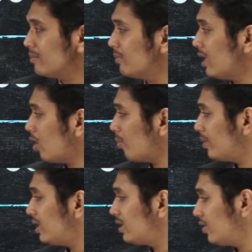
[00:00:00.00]
them
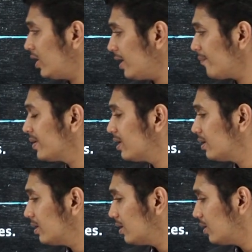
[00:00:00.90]
elaboratively.
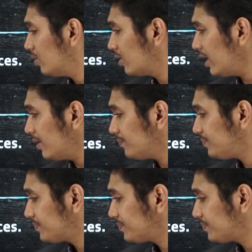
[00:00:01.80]
Okay.